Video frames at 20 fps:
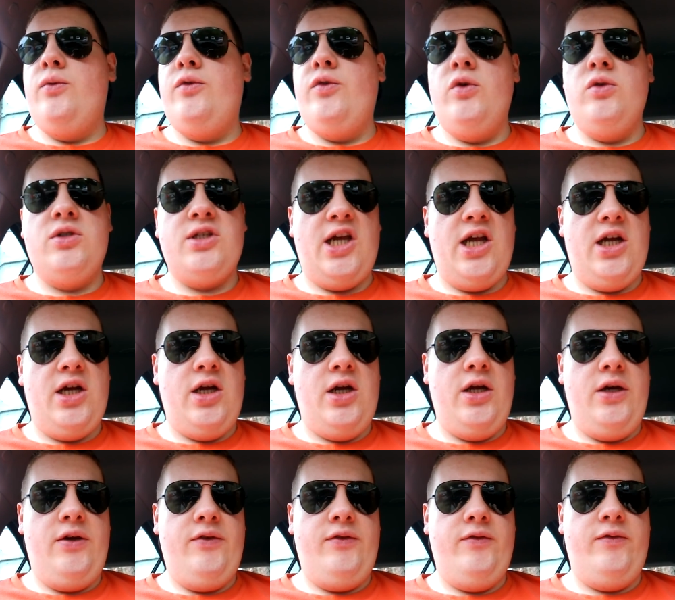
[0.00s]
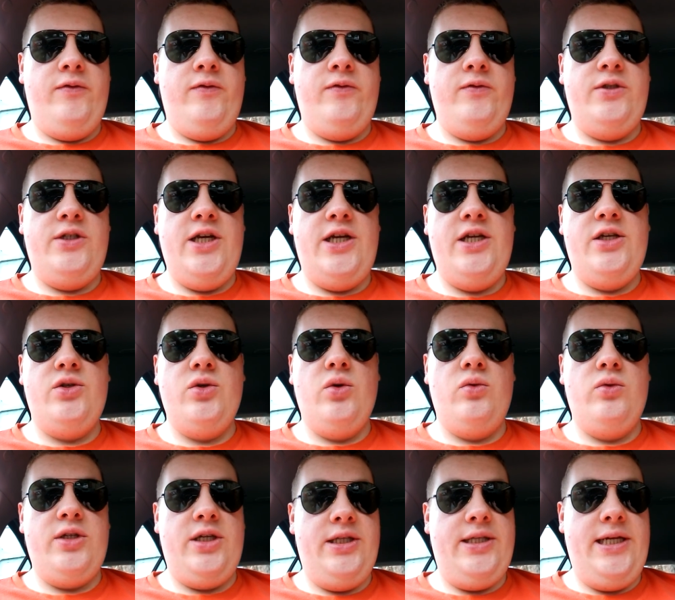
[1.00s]
Full tank of diesel.
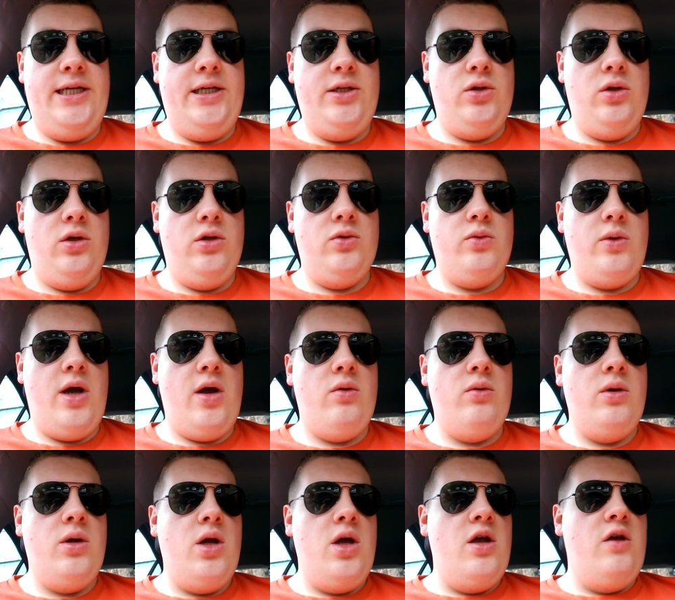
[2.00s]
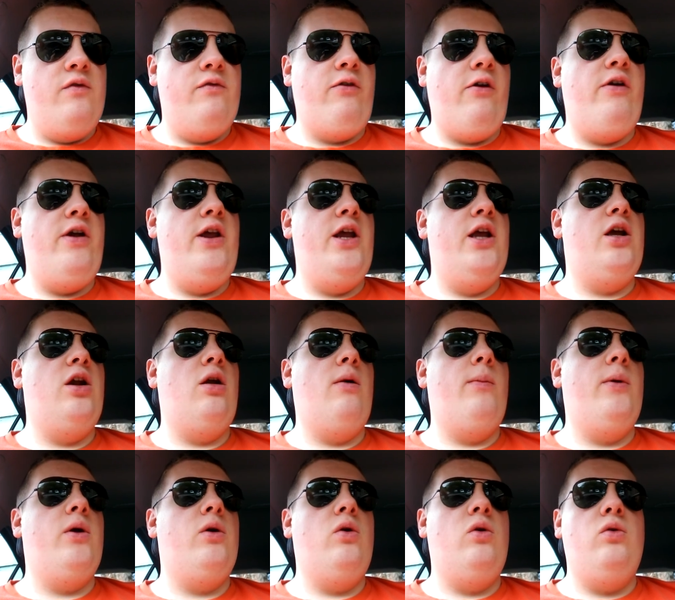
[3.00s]
It's a diesel as well. Very
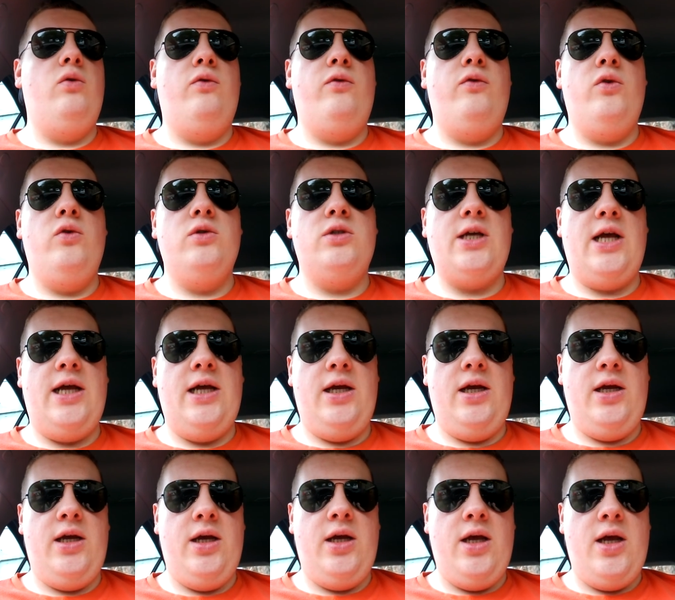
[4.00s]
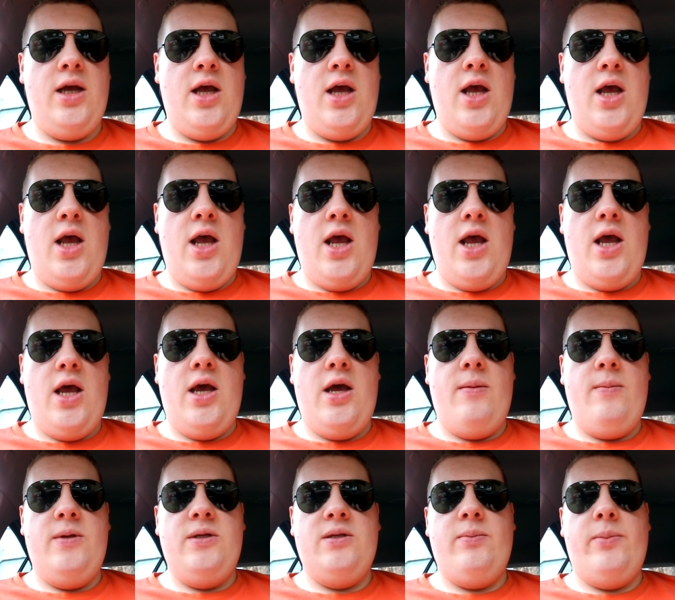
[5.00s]
economical. Full tank
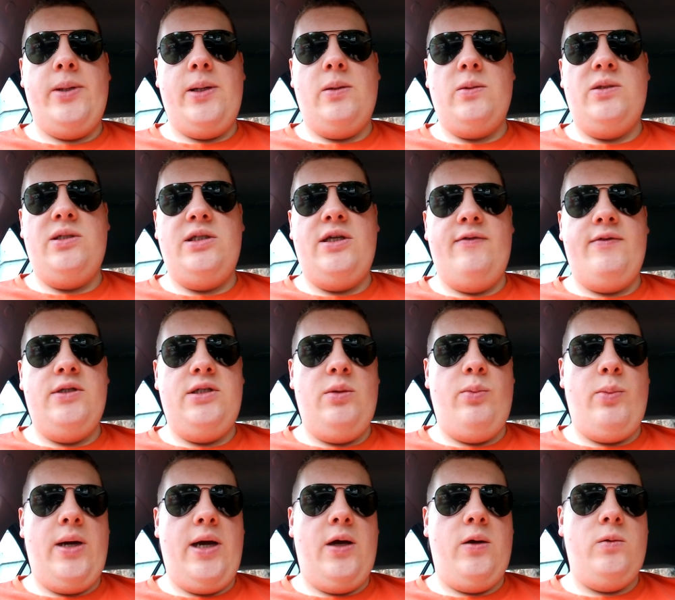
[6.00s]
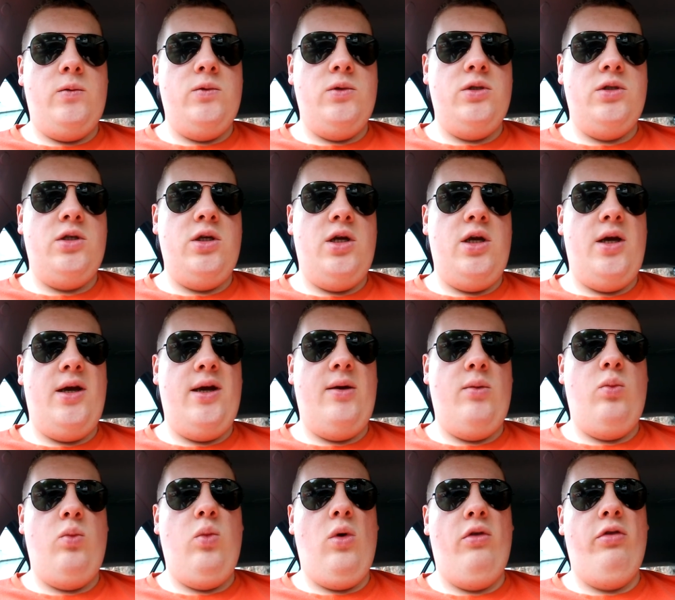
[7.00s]
um, is about seventy pounds. Uh,
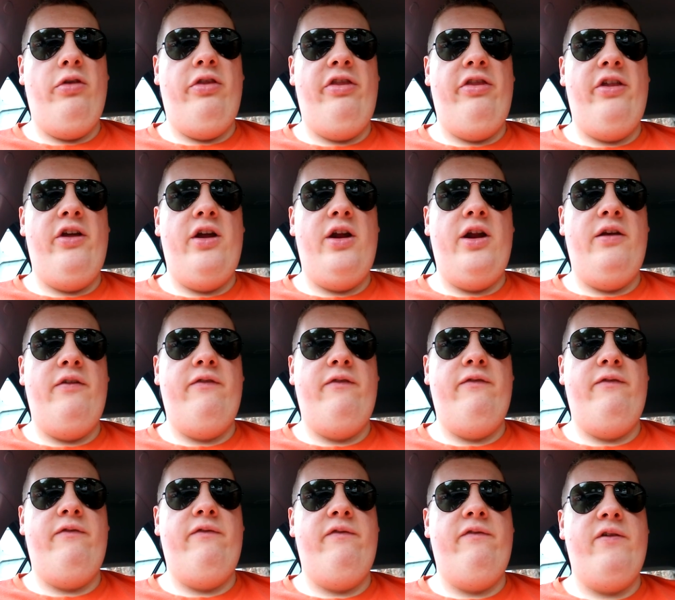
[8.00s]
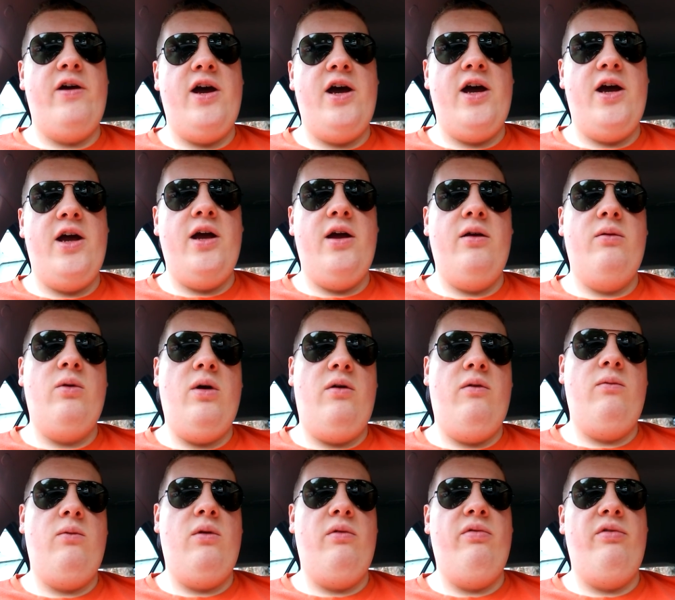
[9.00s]
one thirty five.
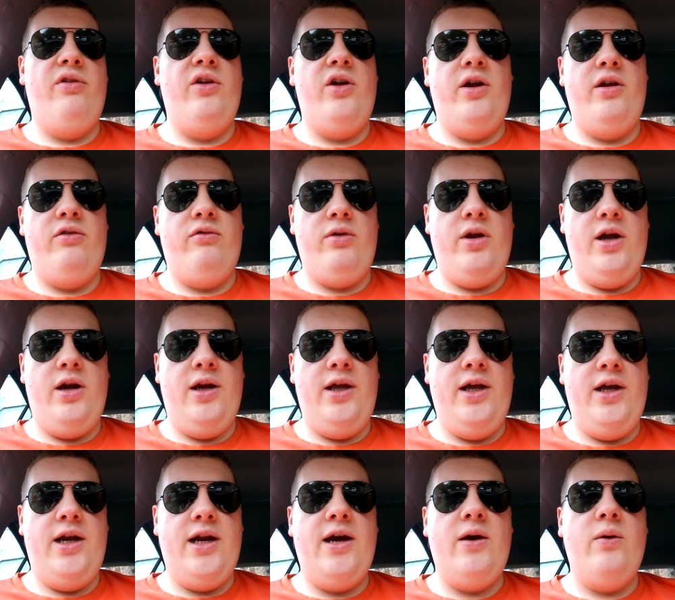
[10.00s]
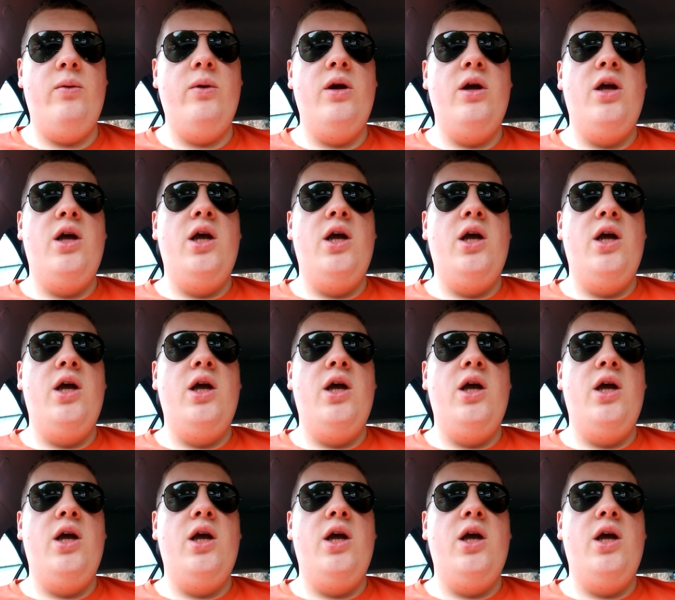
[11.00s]
Well, one thirty three a litre now.